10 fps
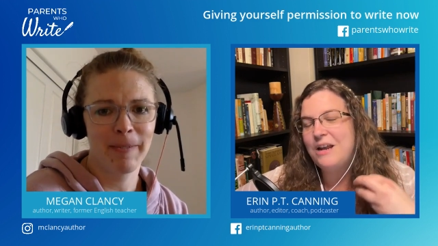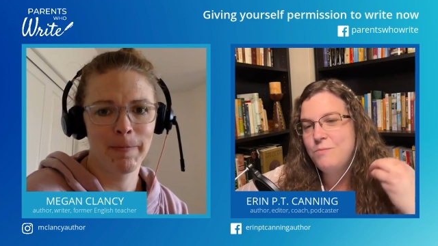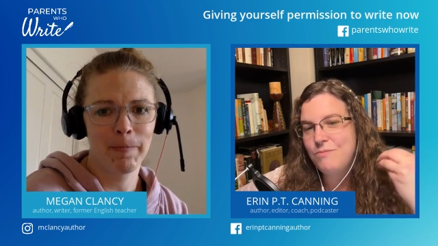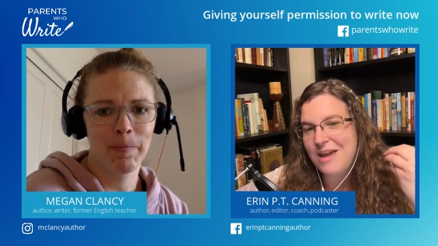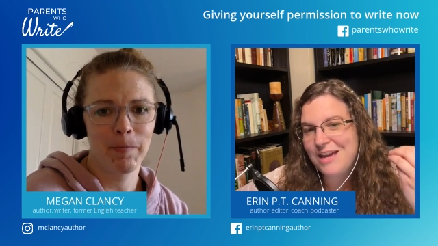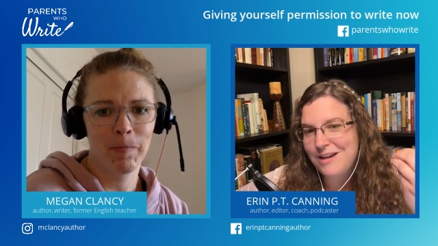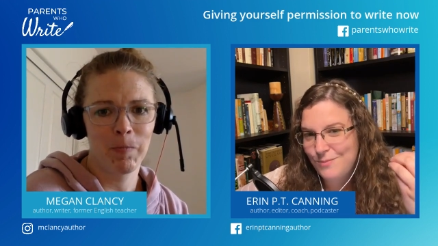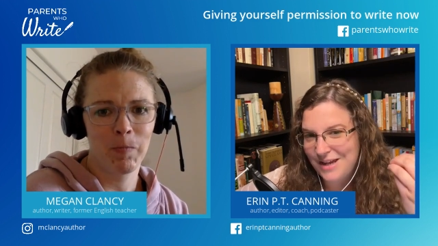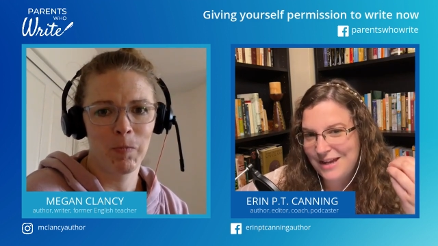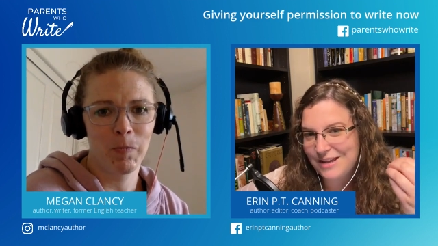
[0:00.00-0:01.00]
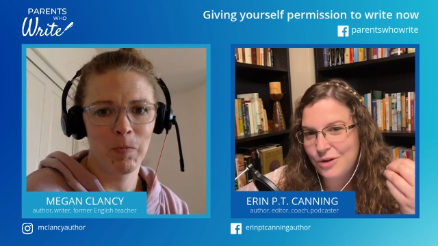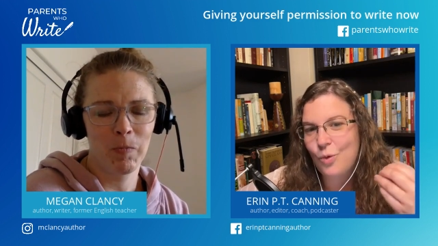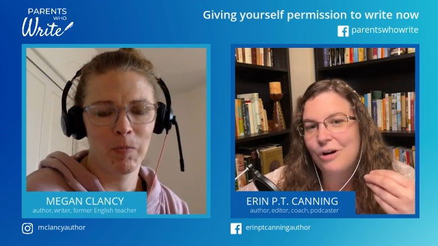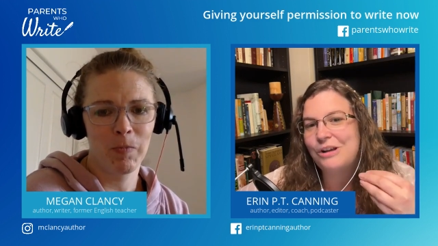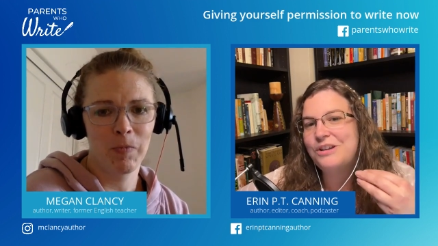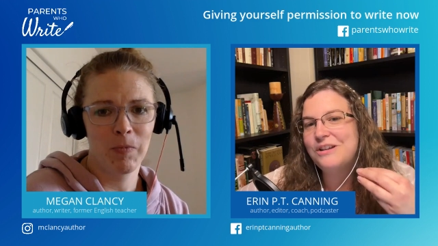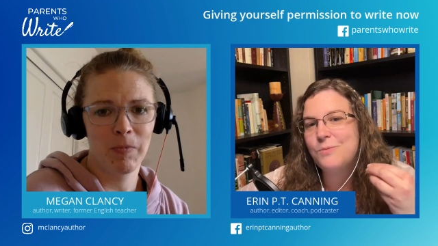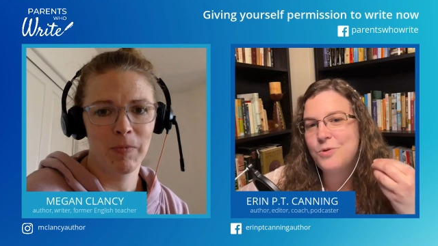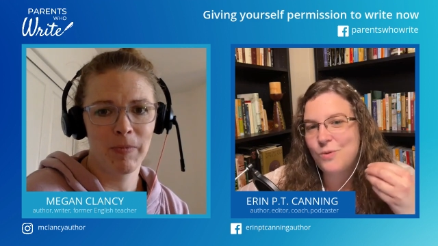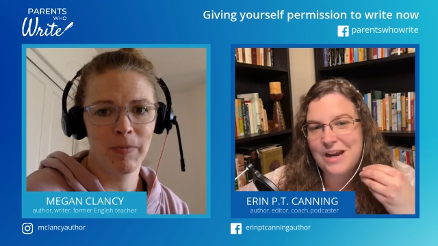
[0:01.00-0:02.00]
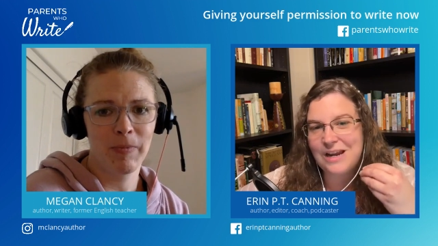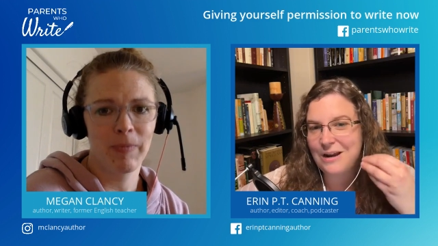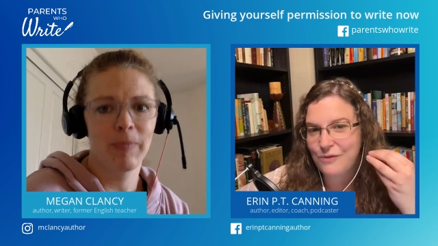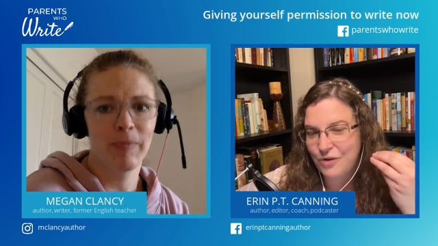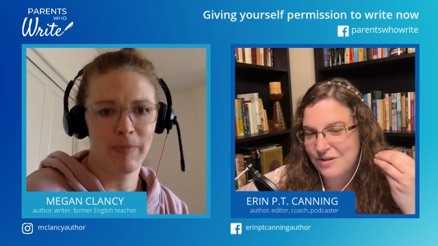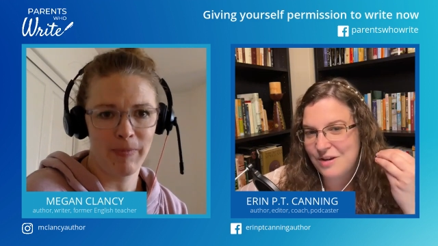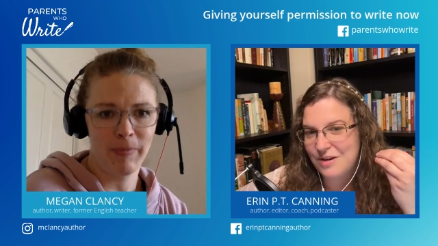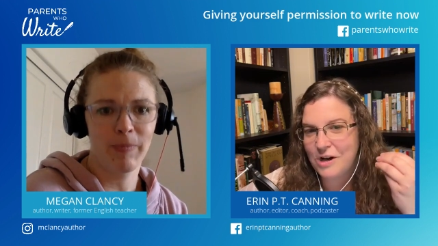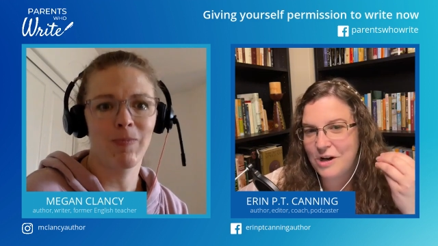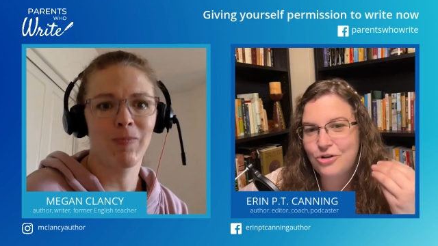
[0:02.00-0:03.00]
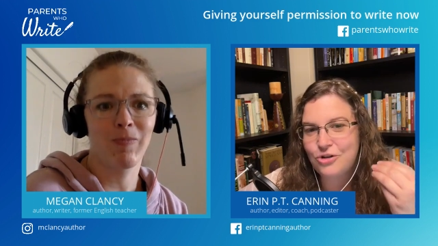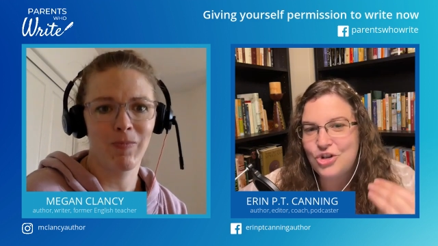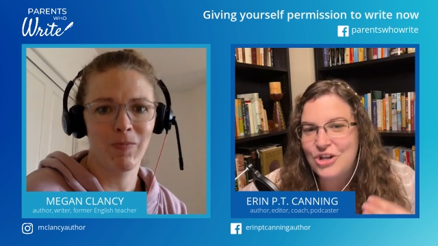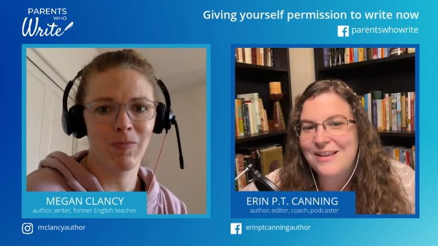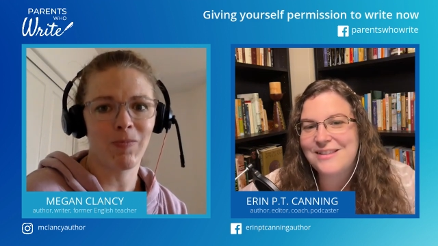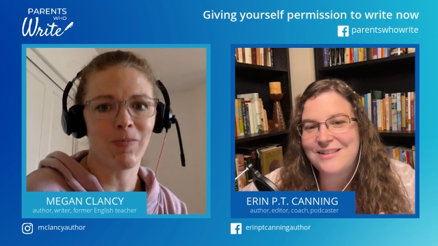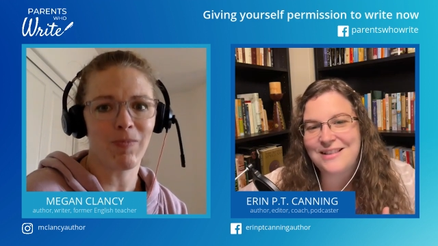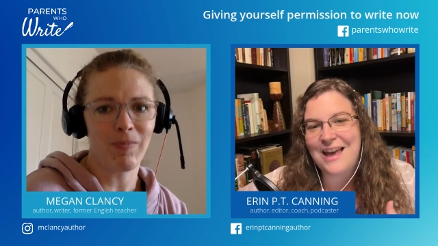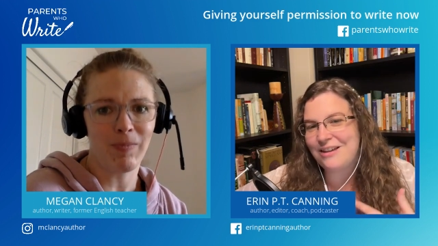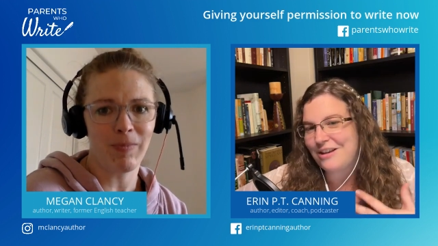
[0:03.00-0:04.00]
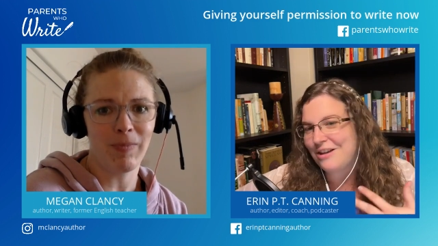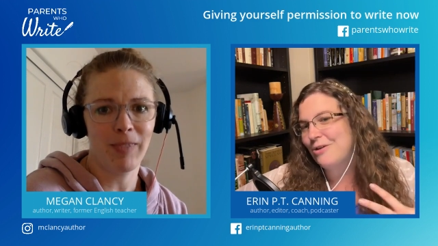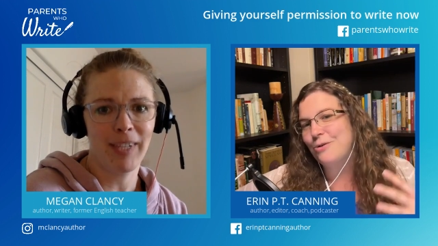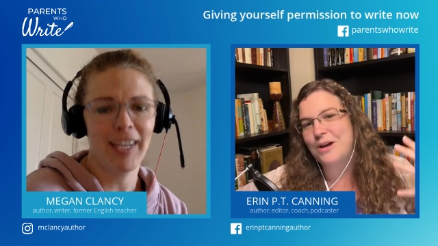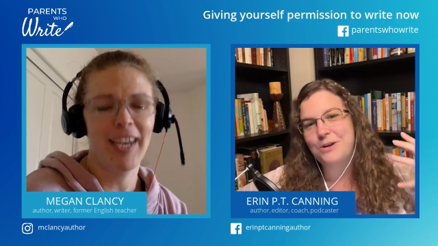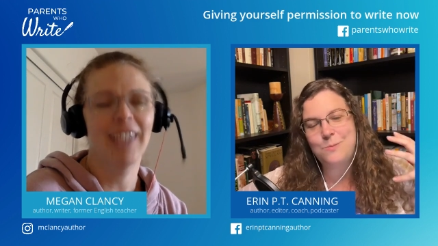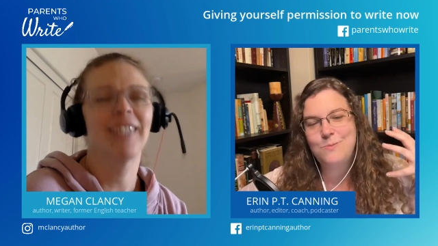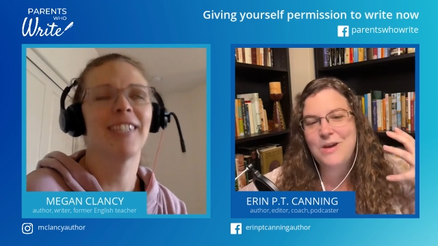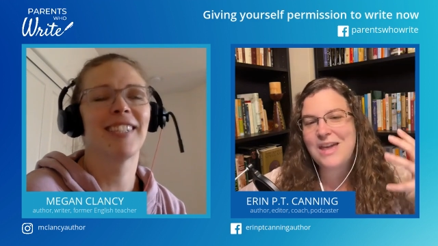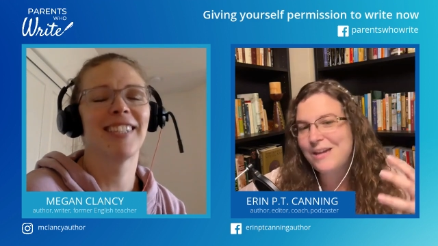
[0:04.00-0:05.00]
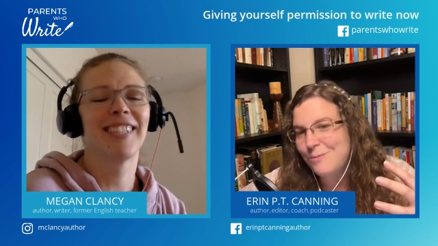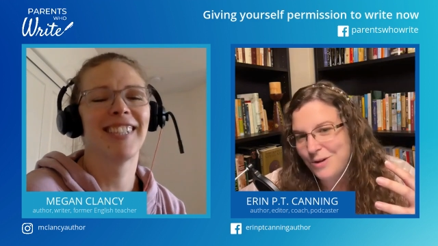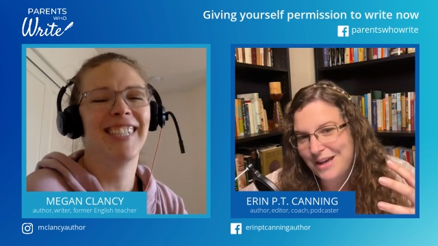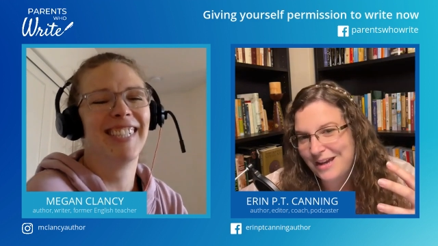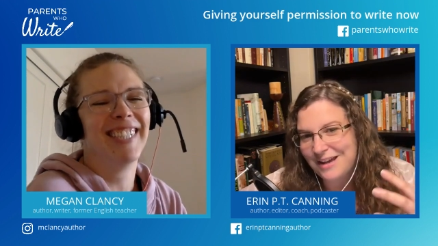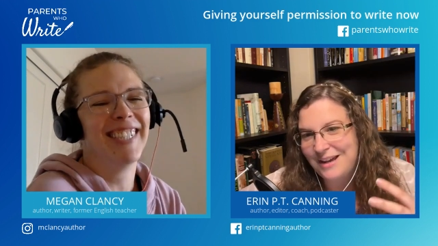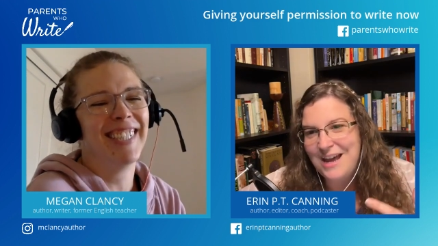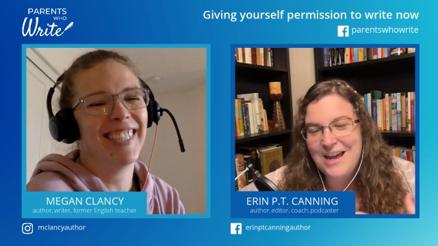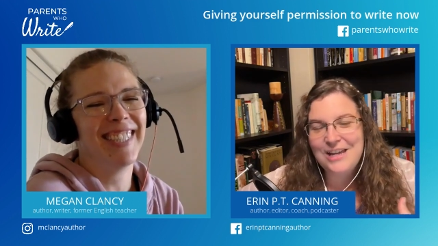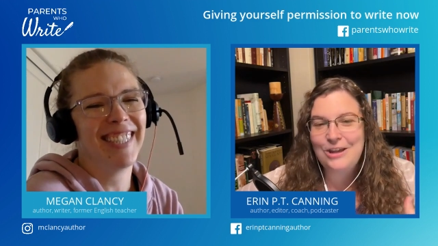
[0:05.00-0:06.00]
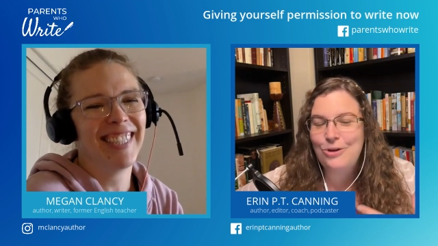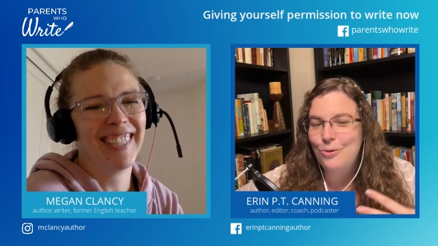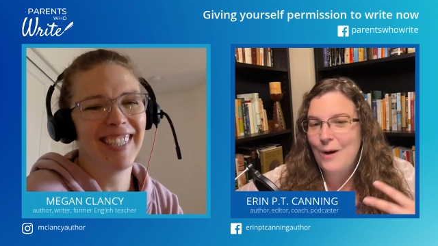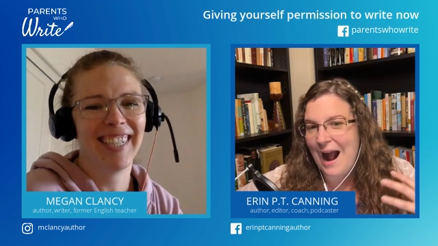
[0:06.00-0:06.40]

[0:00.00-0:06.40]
Speaker 1: And maybe the world has been waiting for someone just like you. And maybe hmm. you